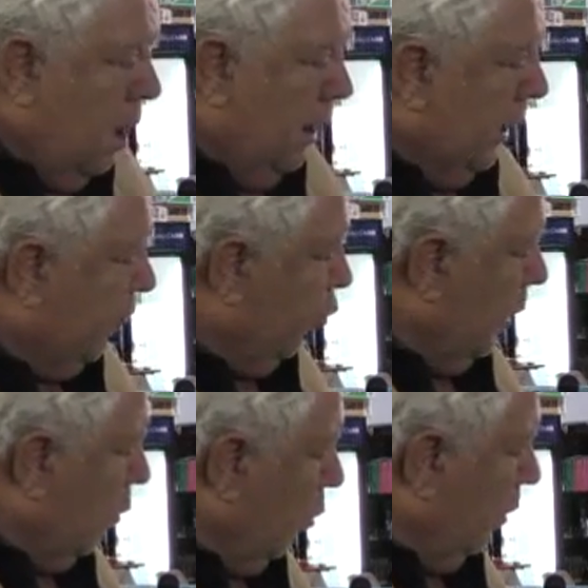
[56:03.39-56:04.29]
Next
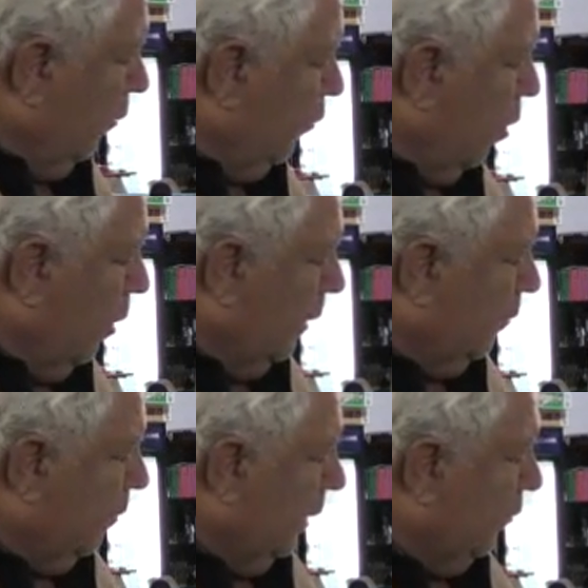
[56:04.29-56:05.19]
week, we're going to start
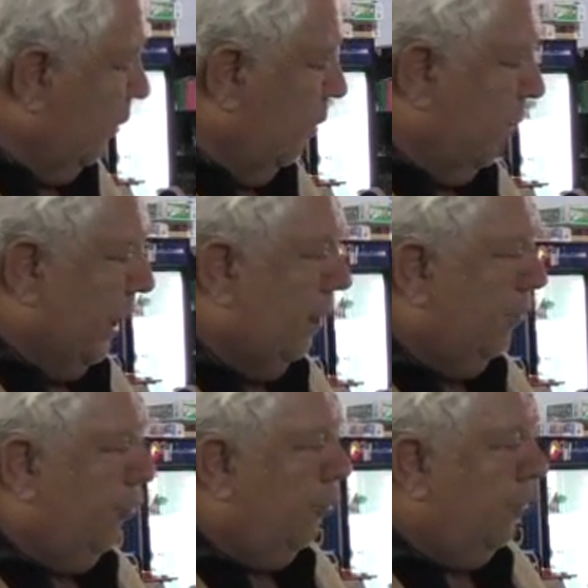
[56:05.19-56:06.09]
installation of the
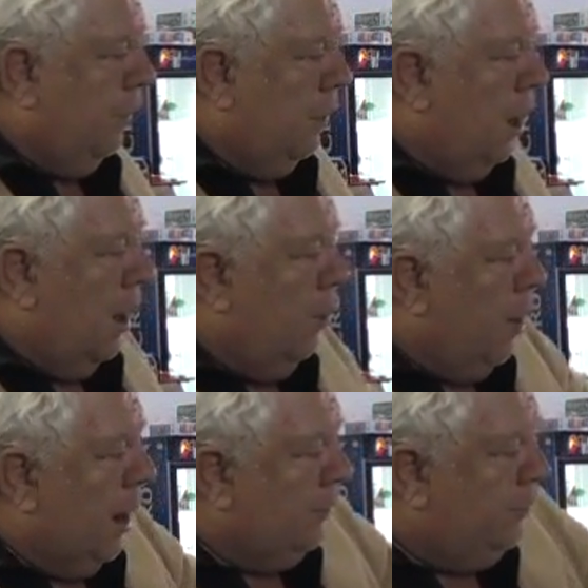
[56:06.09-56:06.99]
panels using the
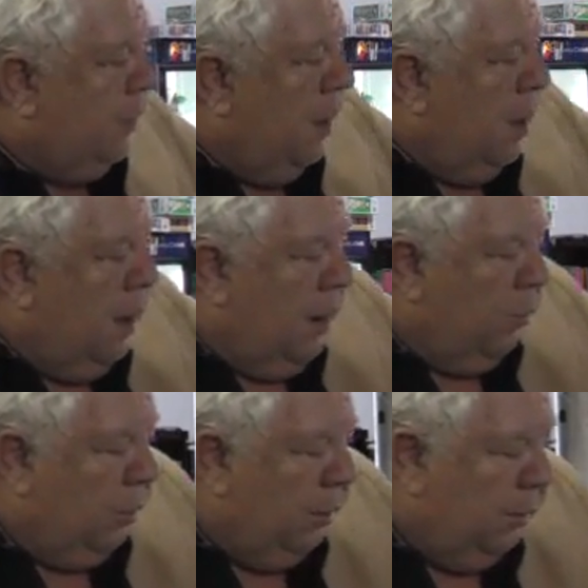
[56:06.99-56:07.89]
Dynoraxx, and
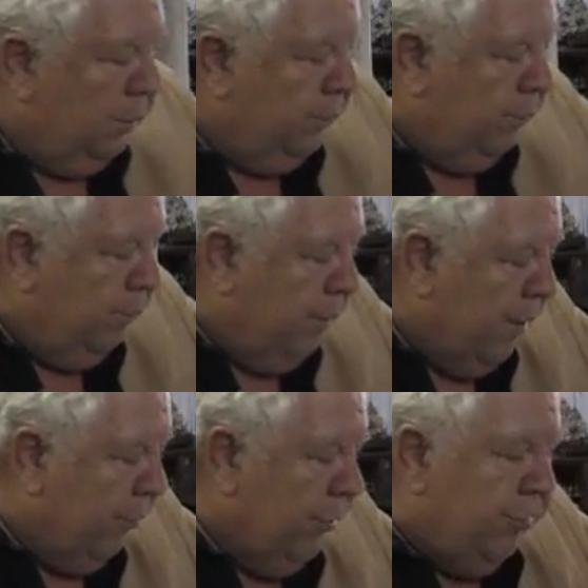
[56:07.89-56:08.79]
we're going to
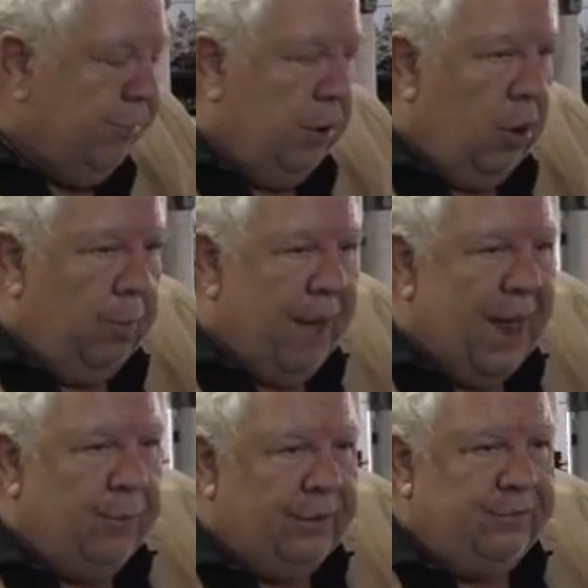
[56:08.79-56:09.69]
mount this on our
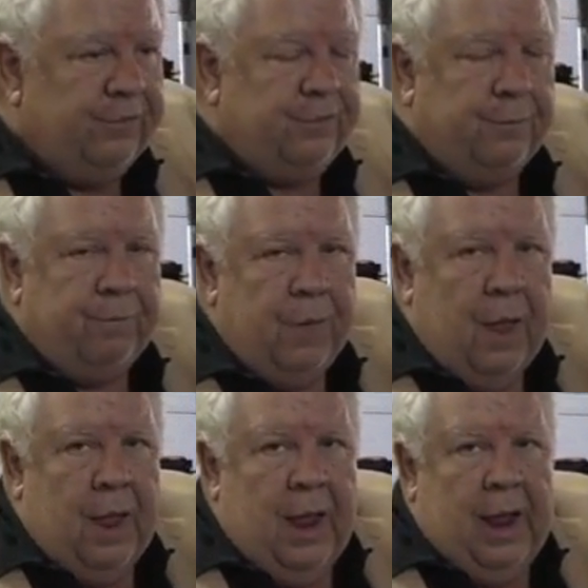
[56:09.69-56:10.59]
battery system
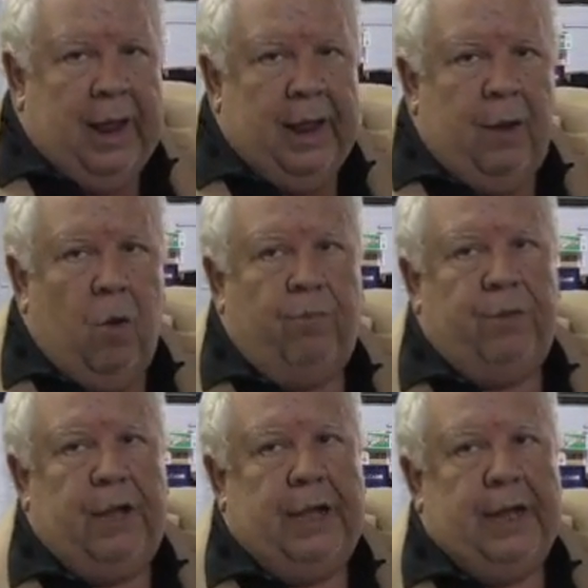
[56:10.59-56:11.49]
and
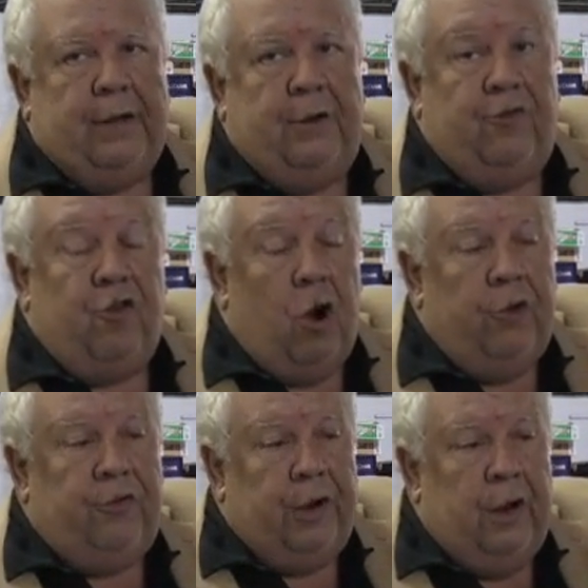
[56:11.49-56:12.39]
hopefully get to
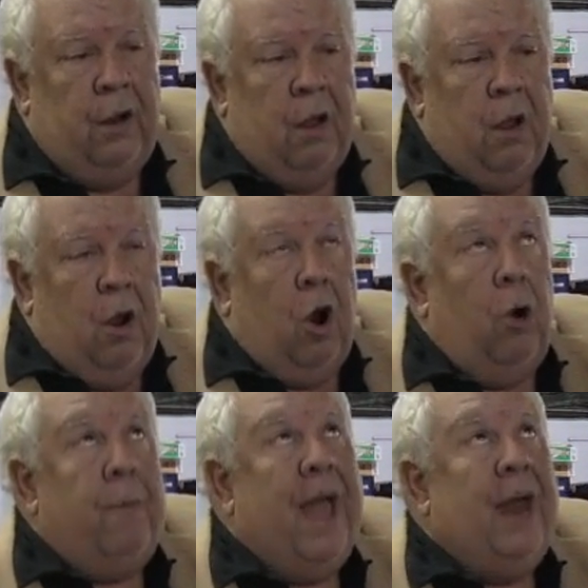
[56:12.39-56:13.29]
charging
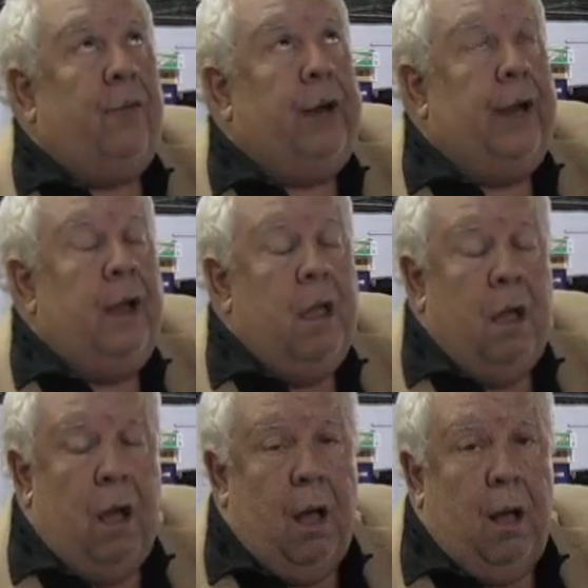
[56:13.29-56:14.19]
our battery,
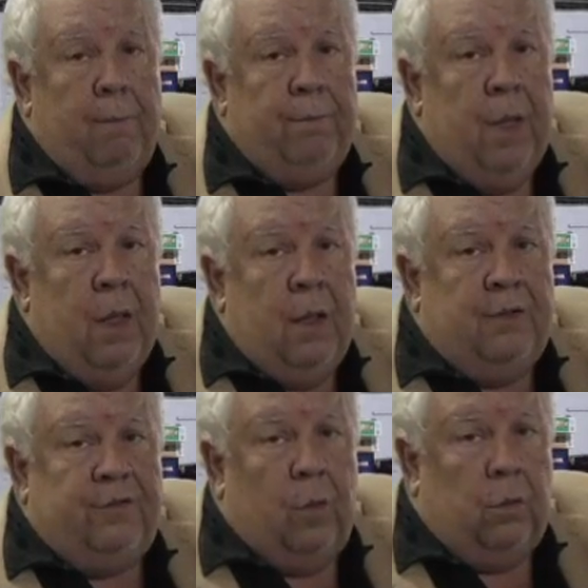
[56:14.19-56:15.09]
uh,
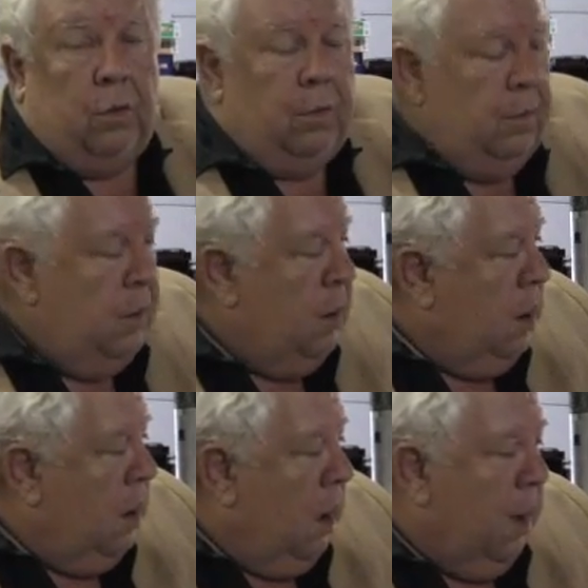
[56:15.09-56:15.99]
solar,
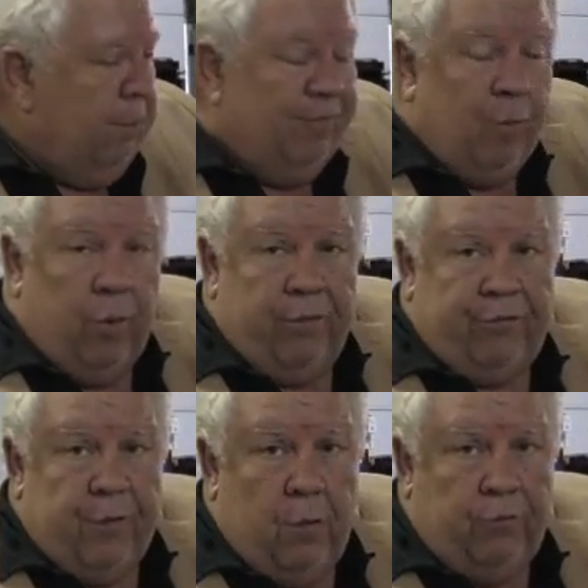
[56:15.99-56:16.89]
uh, before the
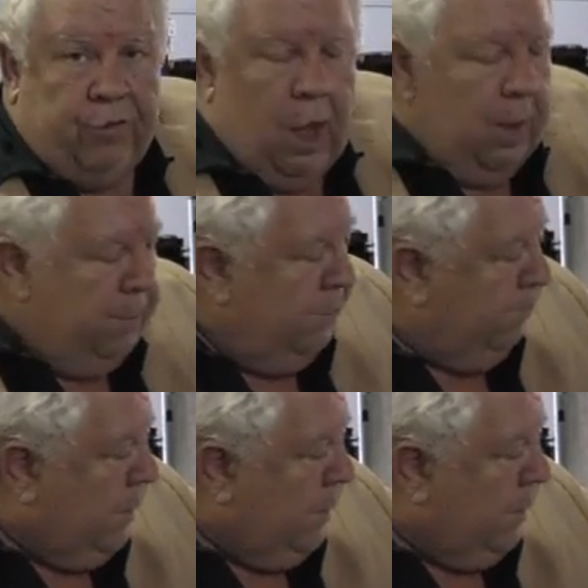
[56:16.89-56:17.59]
snows come,